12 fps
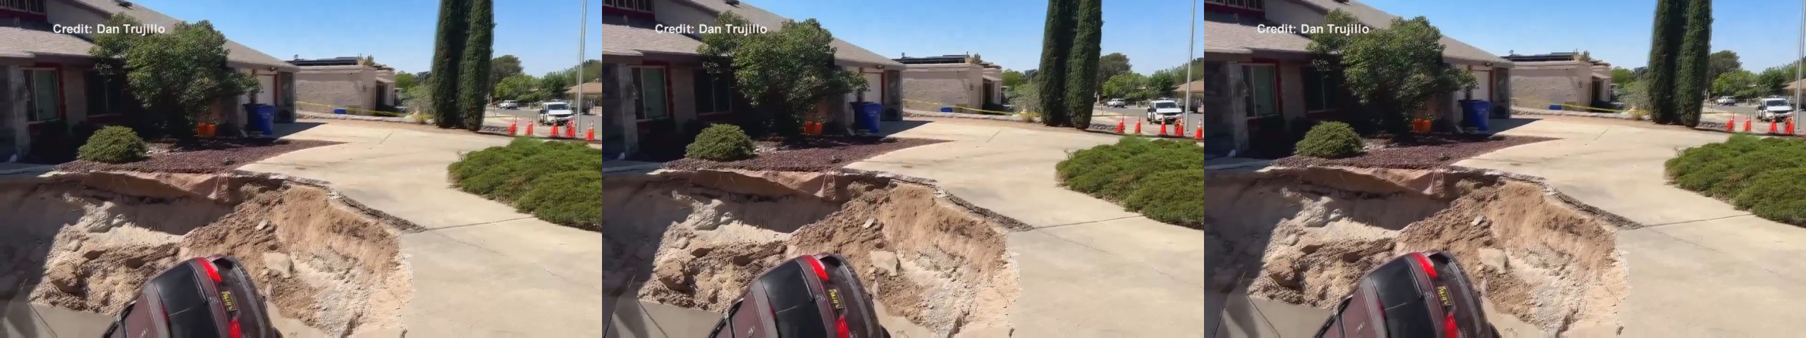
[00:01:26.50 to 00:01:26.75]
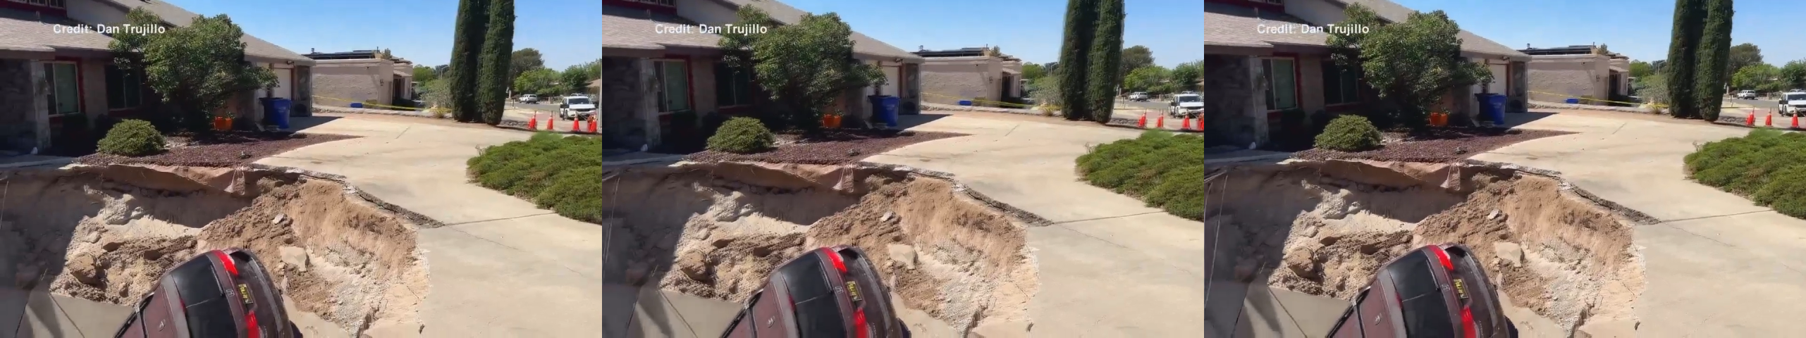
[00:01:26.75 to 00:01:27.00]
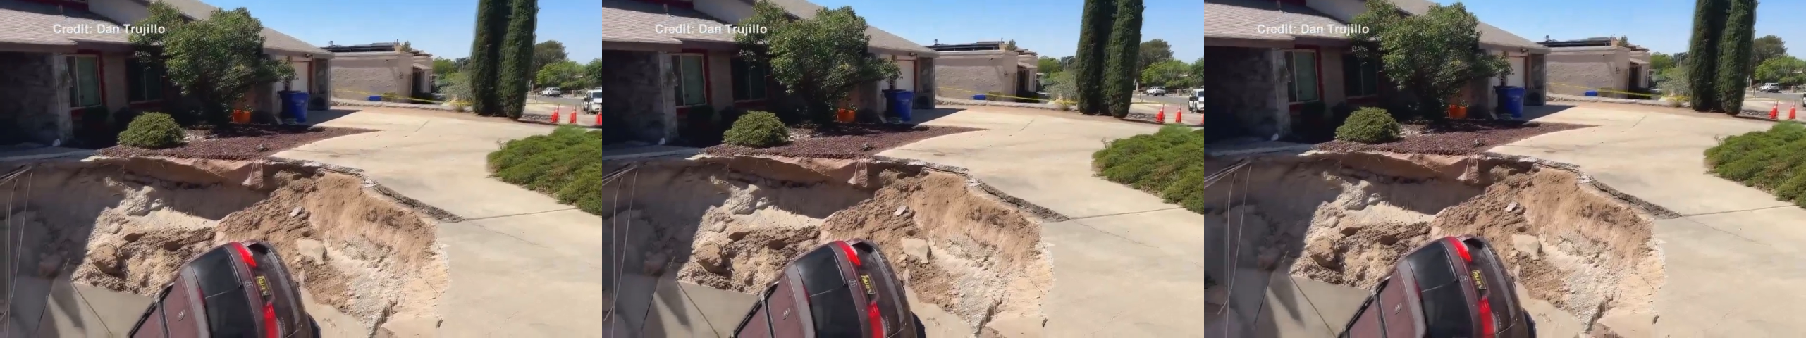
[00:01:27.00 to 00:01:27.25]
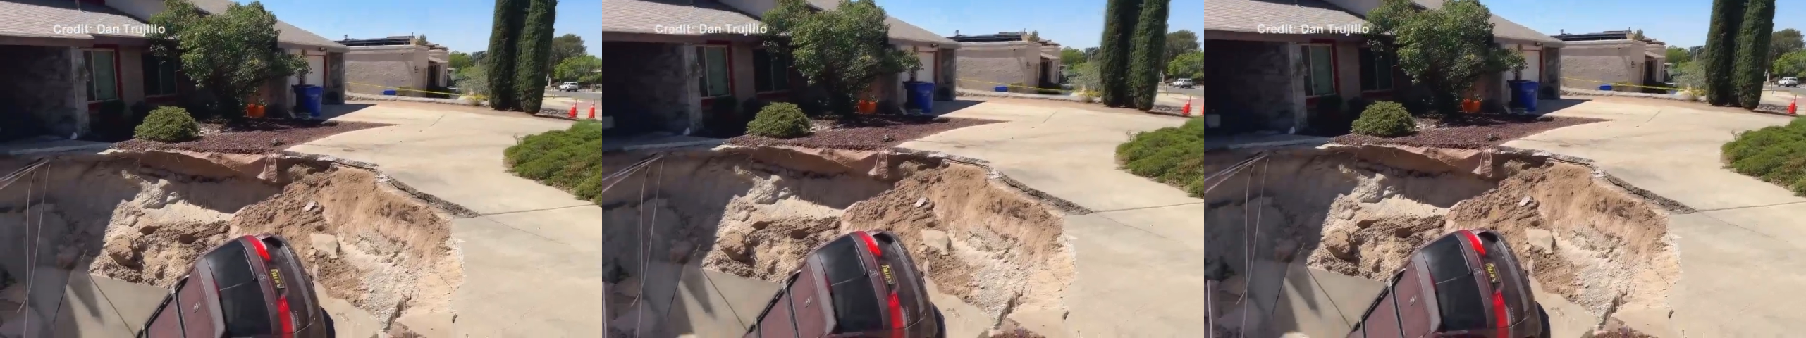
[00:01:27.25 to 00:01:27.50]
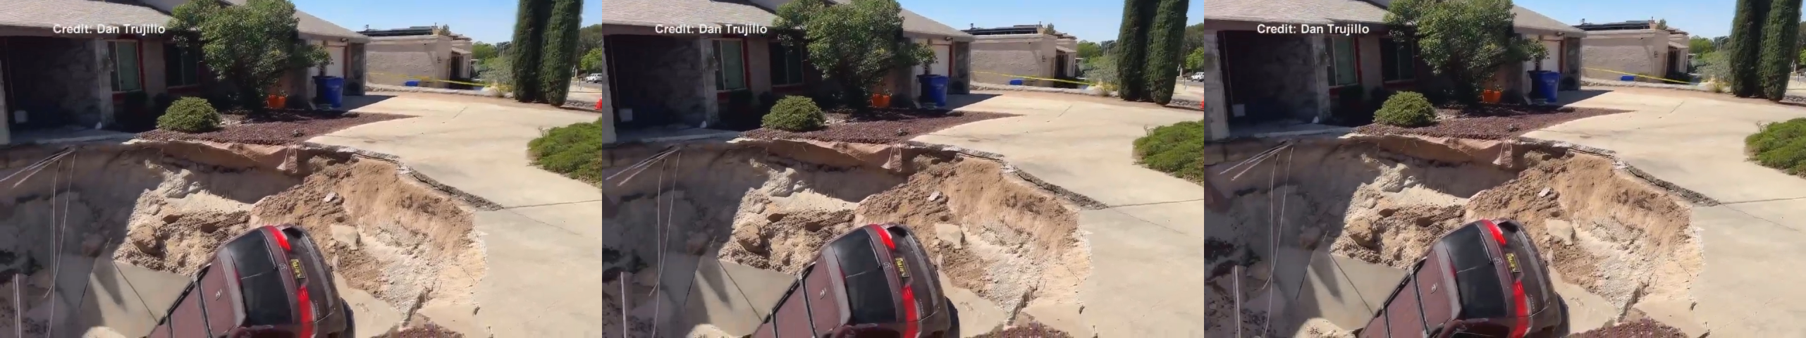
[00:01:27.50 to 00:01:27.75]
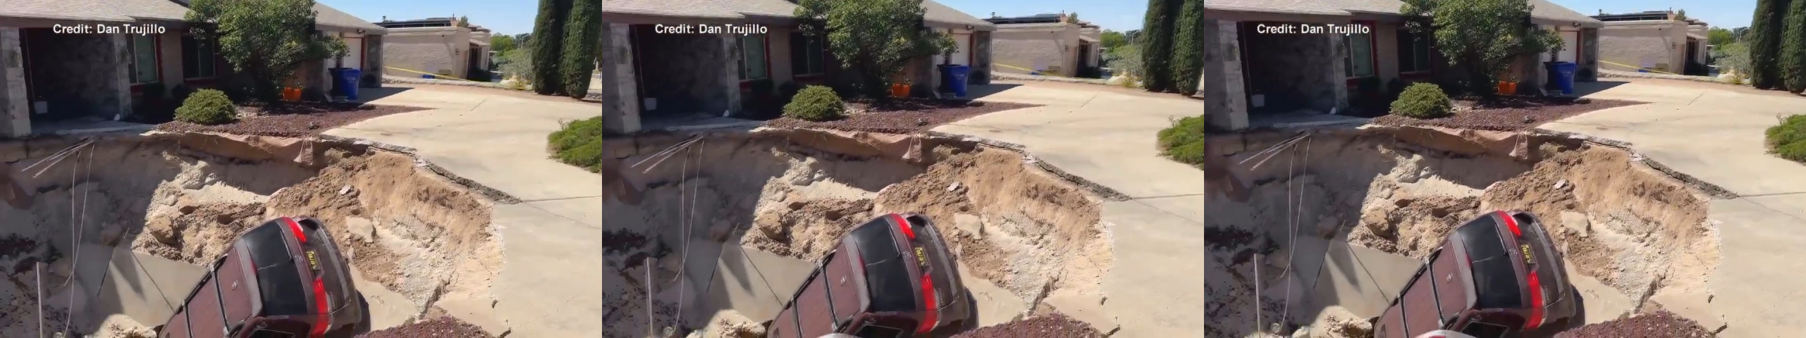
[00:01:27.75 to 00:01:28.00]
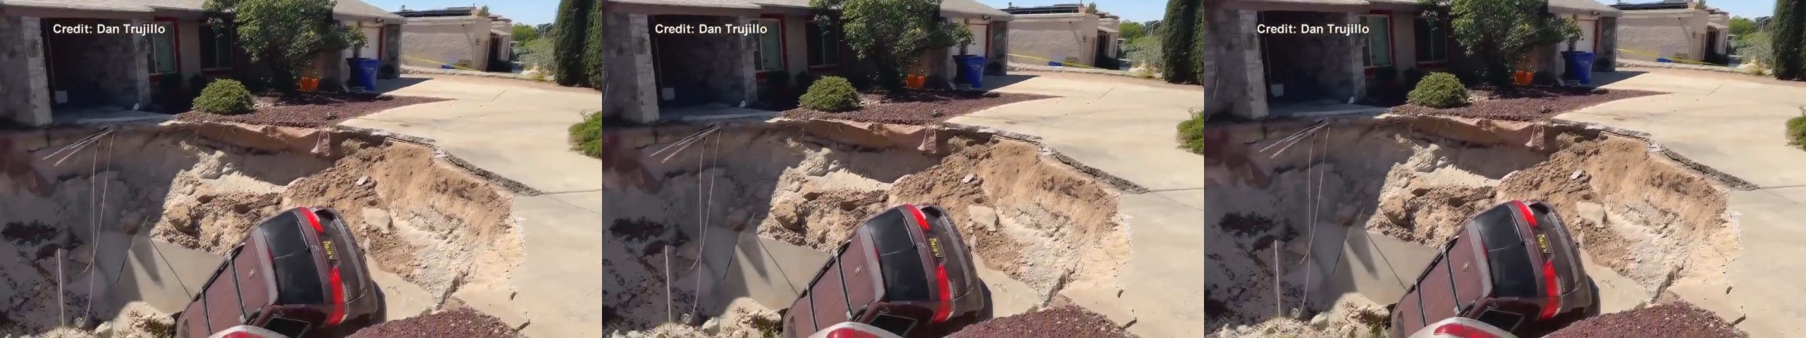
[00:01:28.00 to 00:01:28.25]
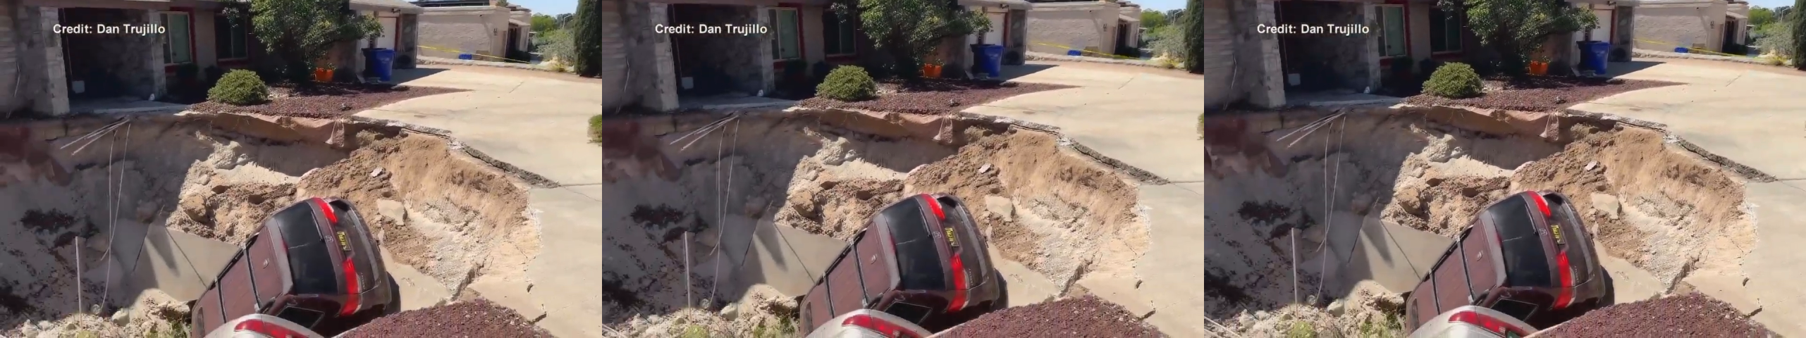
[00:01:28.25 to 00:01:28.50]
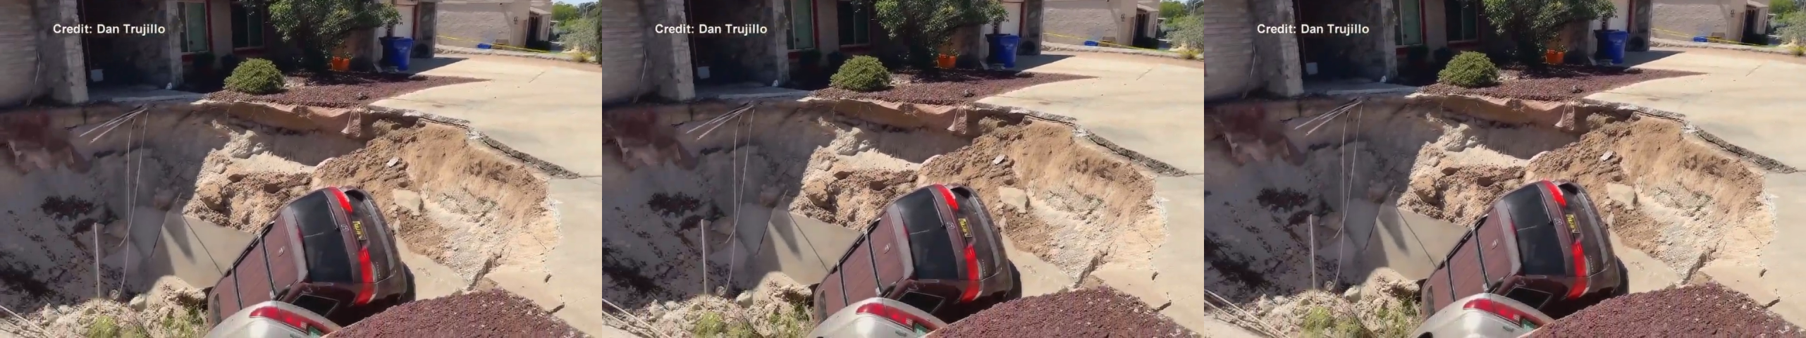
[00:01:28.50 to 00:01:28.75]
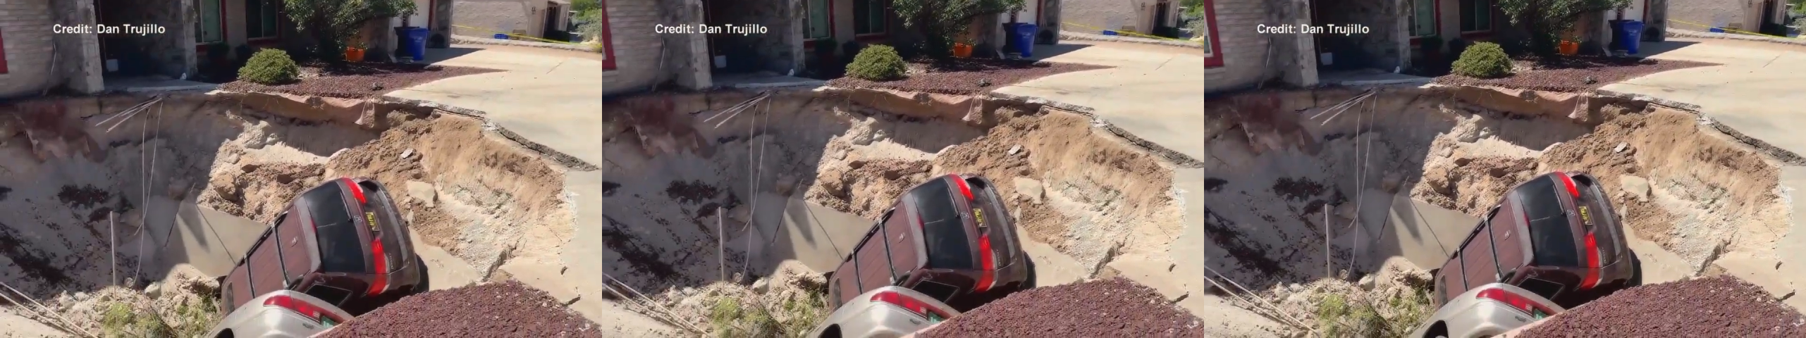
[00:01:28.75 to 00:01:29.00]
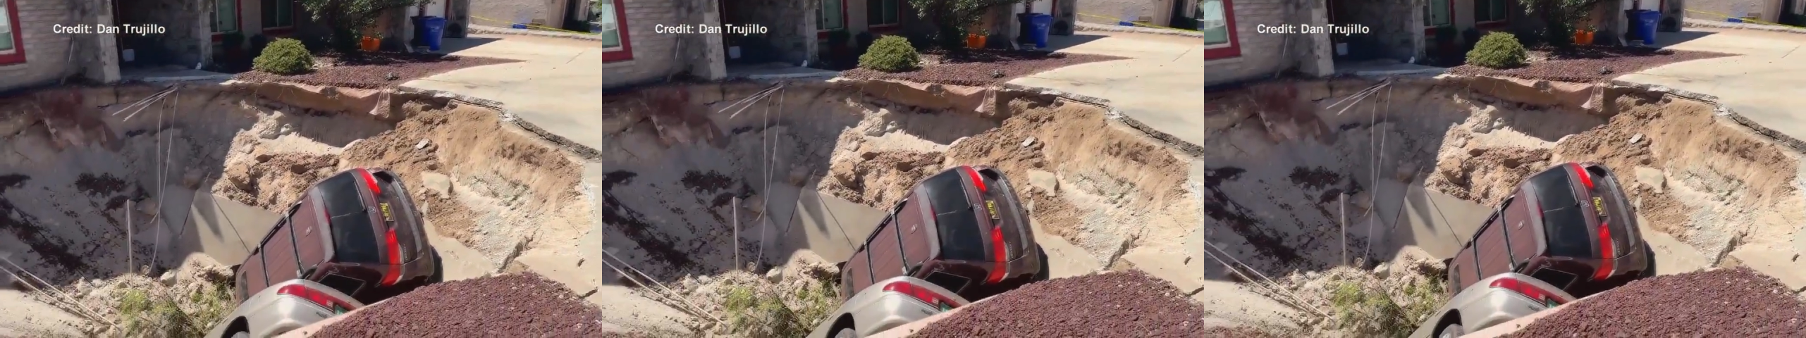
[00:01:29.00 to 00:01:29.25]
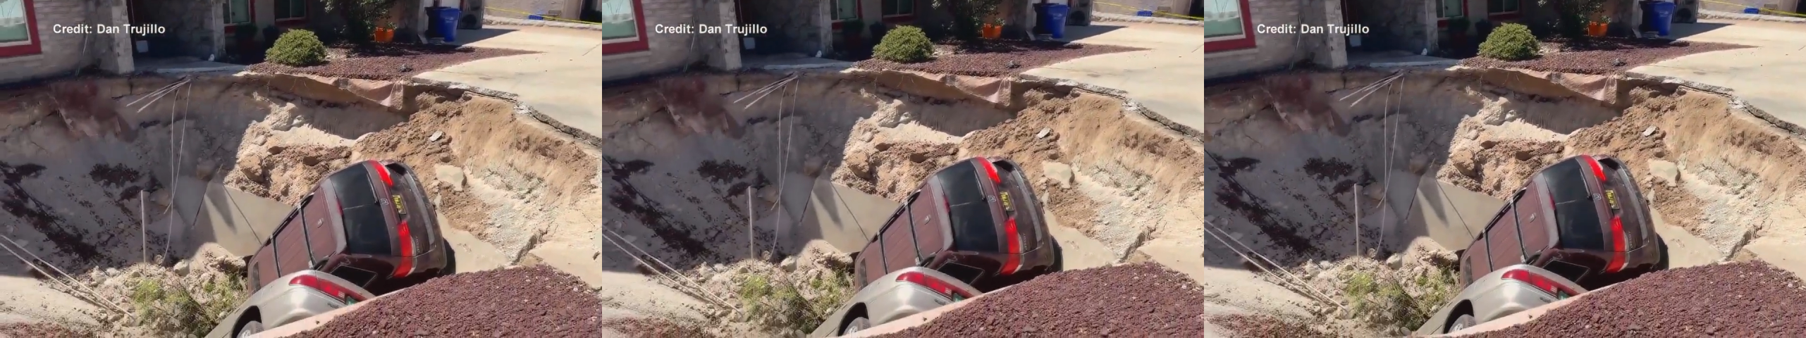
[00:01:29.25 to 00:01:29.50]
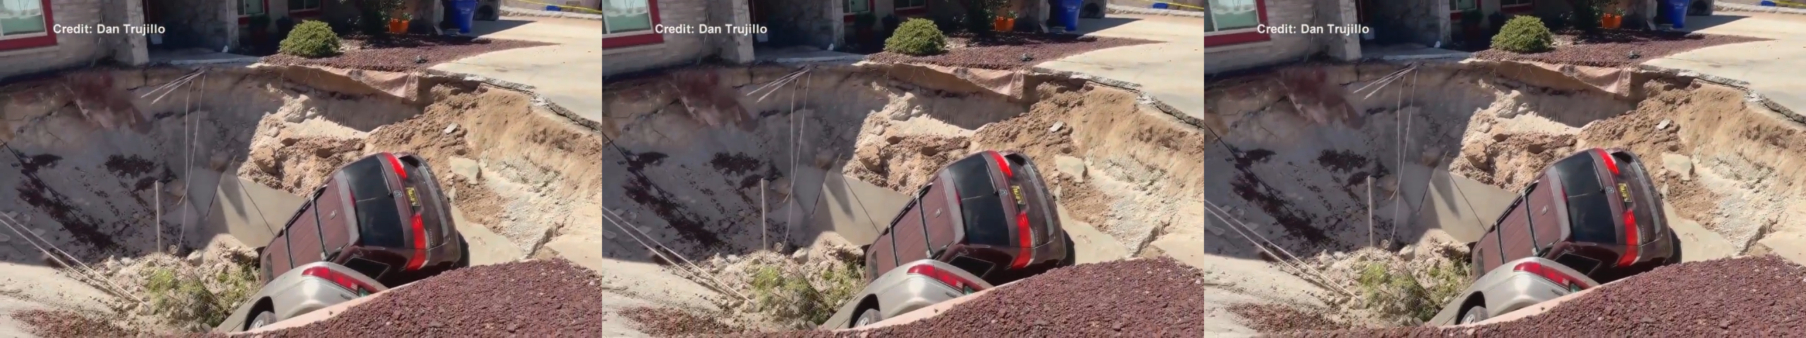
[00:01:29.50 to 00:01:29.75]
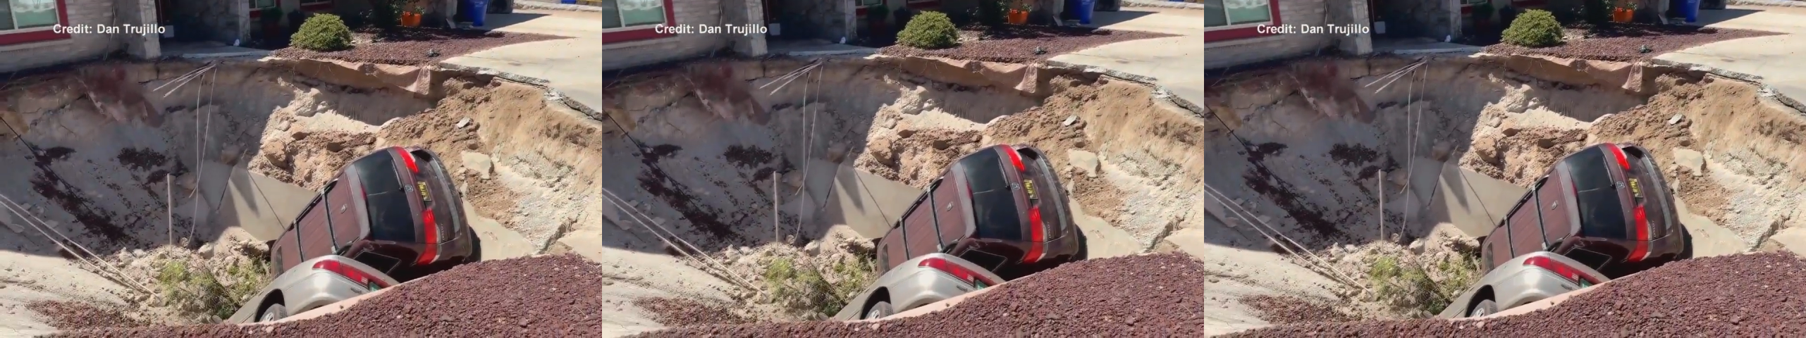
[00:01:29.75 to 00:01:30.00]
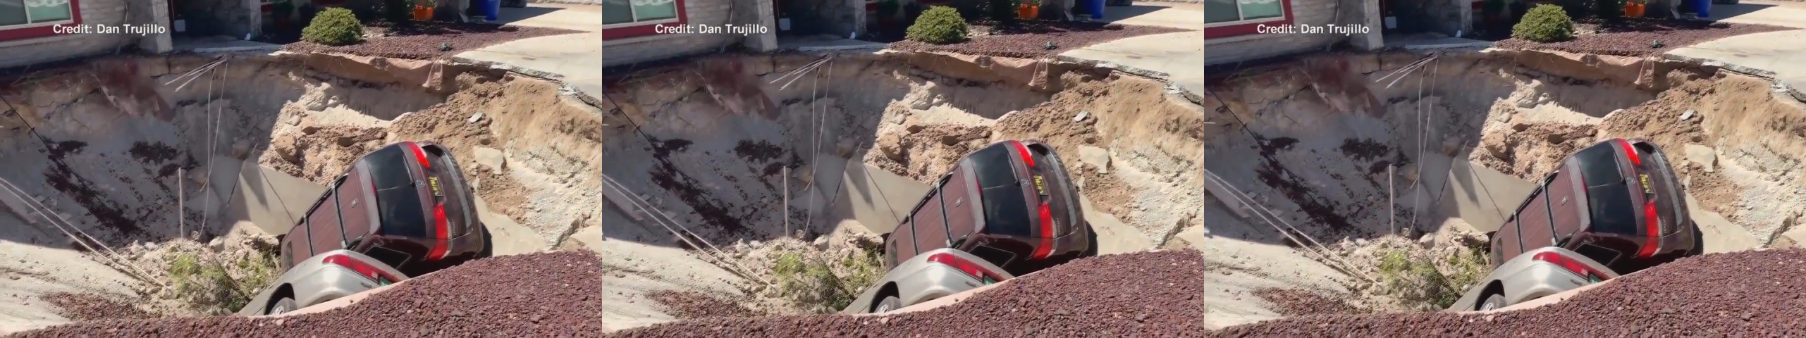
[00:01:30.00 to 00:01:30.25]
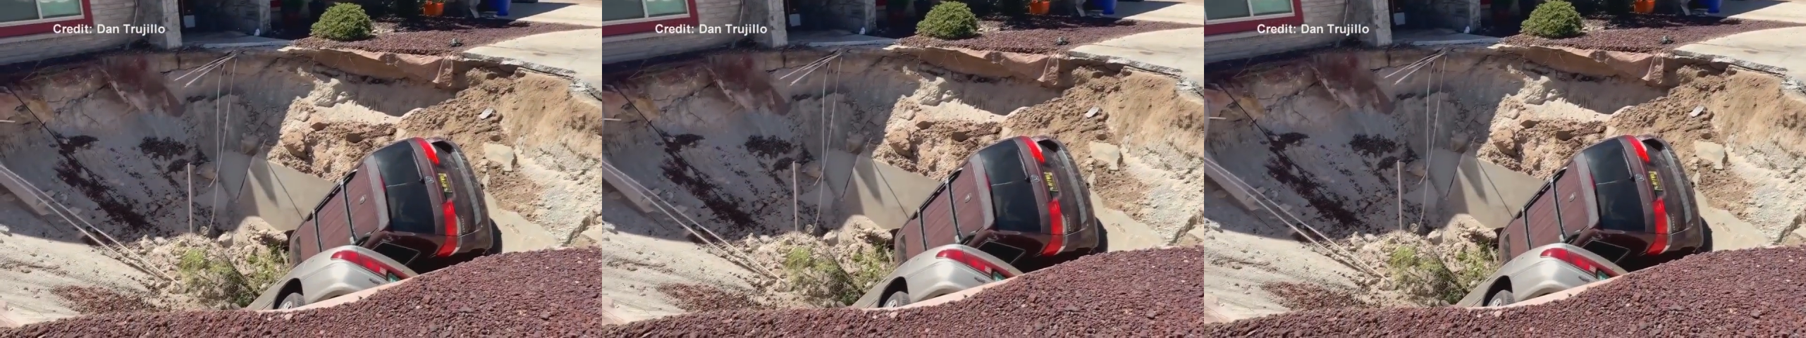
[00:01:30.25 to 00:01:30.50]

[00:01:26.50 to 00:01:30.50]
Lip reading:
Nobody's mouth can be seen.